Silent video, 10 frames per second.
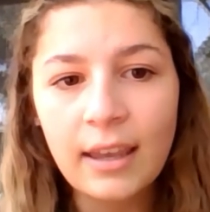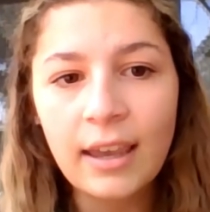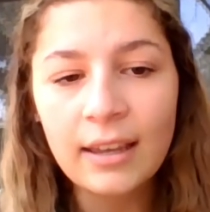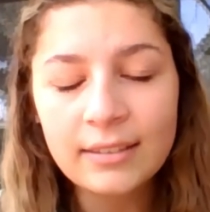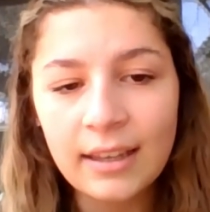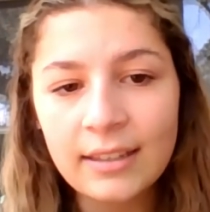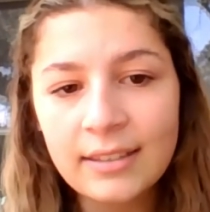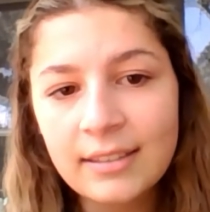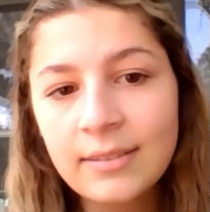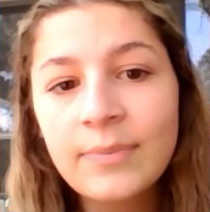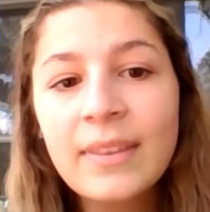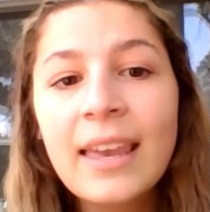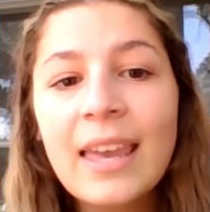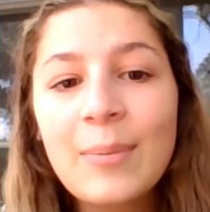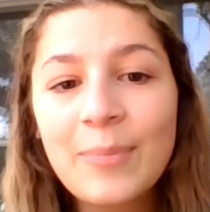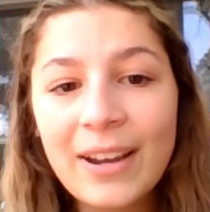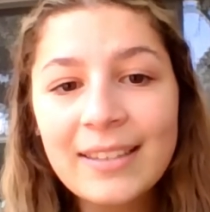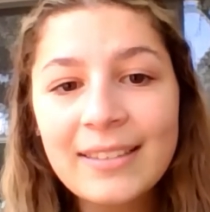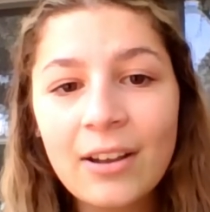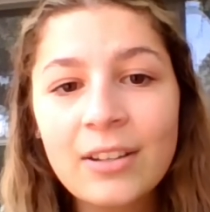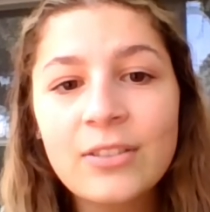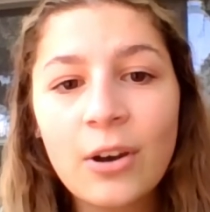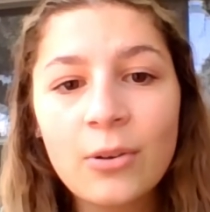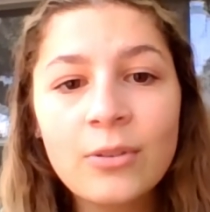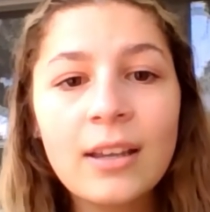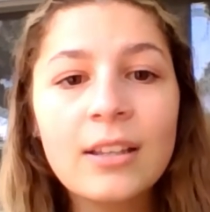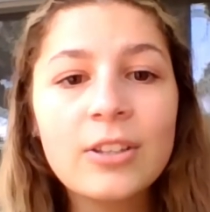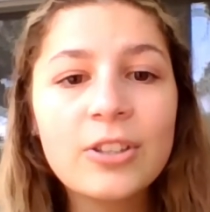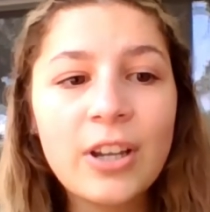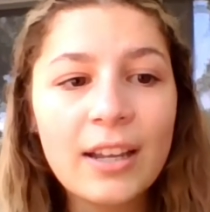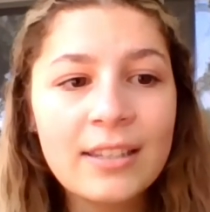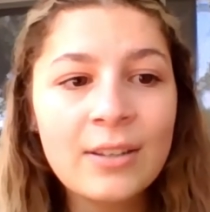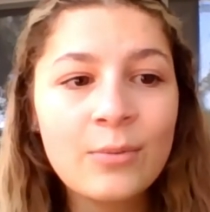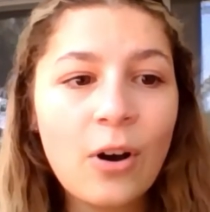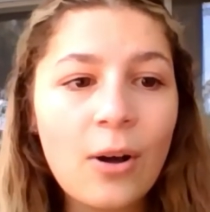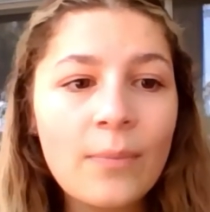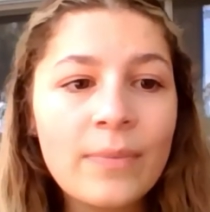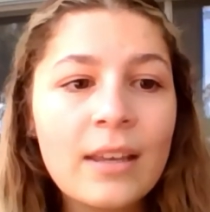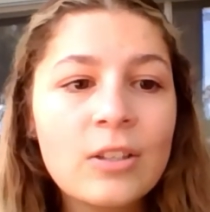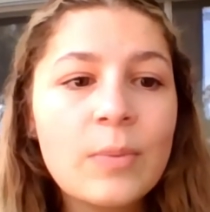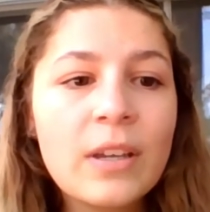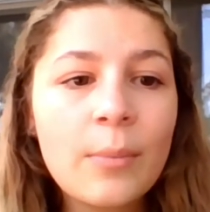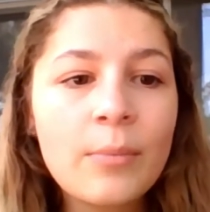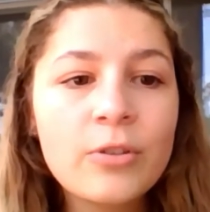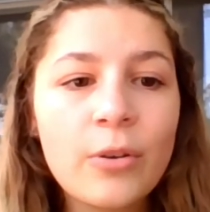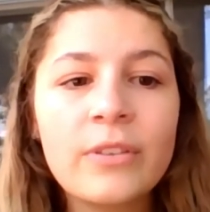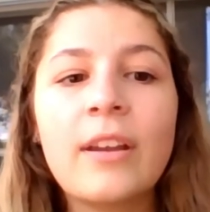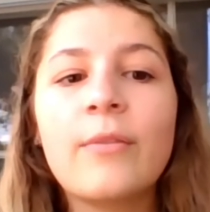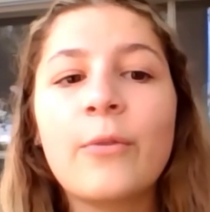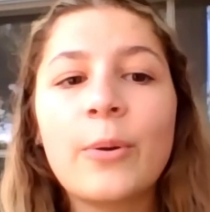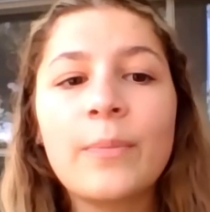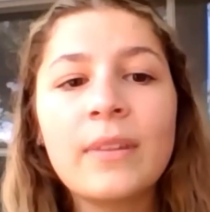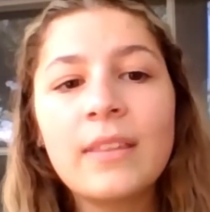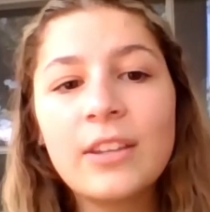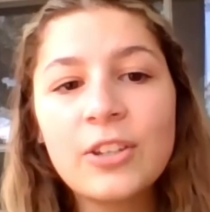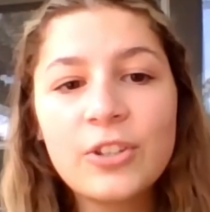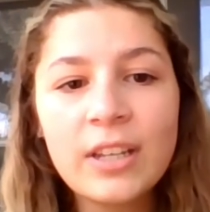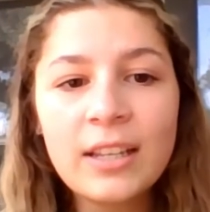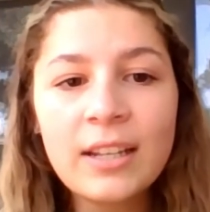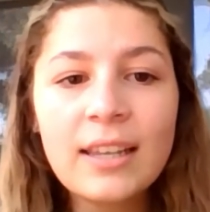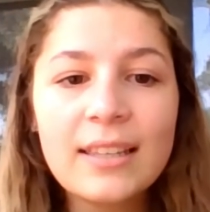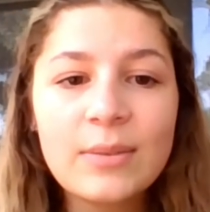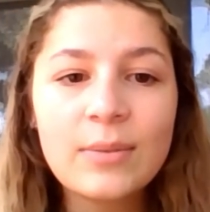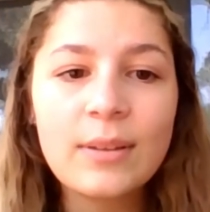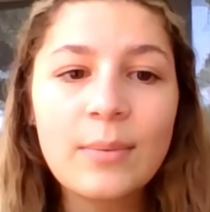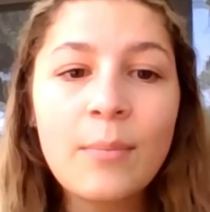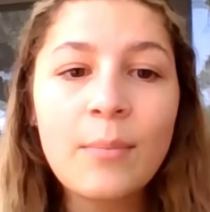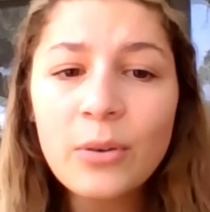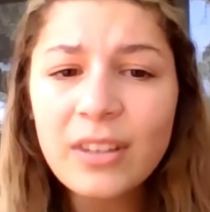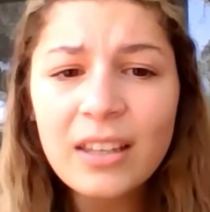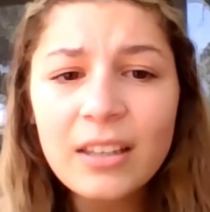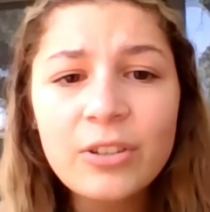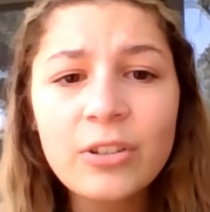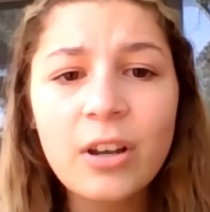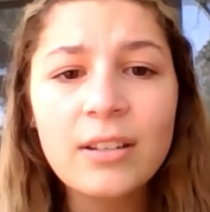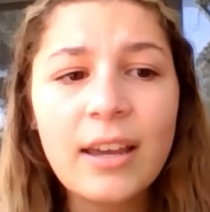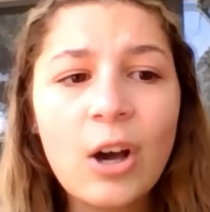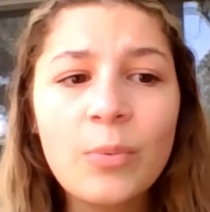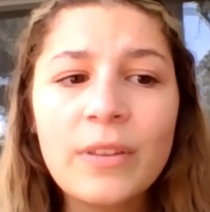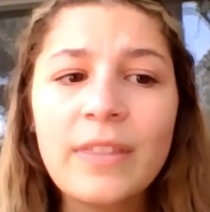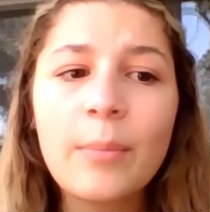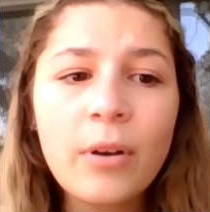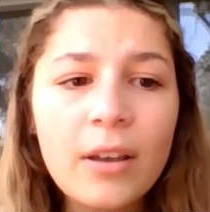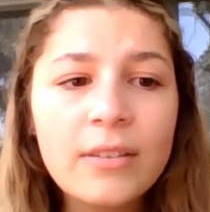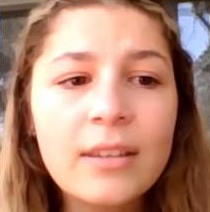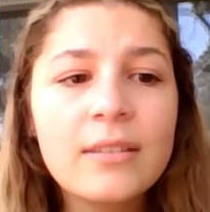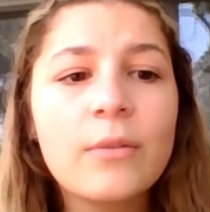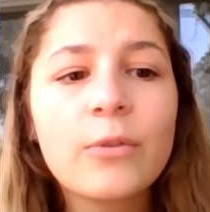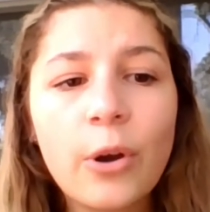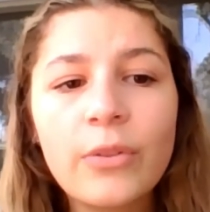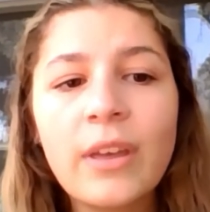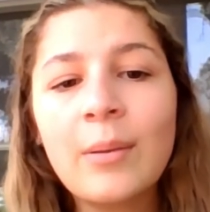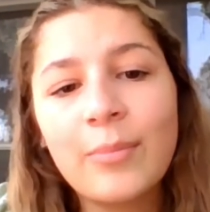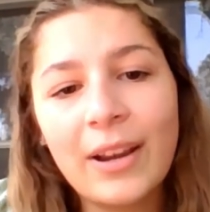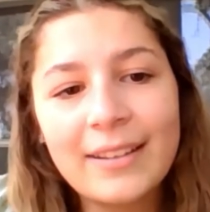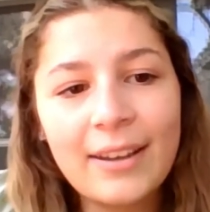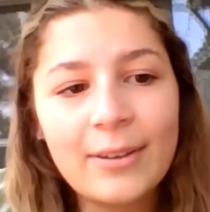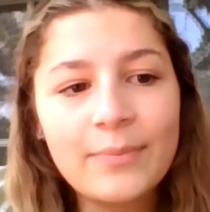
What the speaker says: excises, it breaks down its own chitin wall to become a trophocyte form. This gene is most likely turned on to help with that process of growth and breakdown.